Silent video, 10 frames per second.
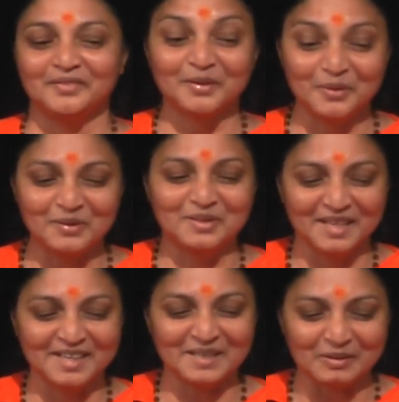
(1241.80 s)
we're going to
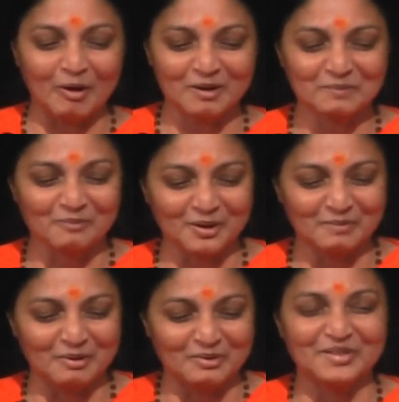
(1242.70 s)
think a lot more
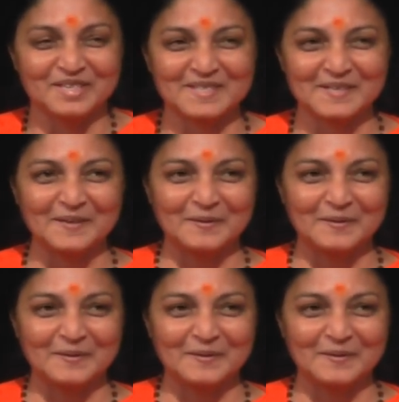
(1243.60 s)
about this.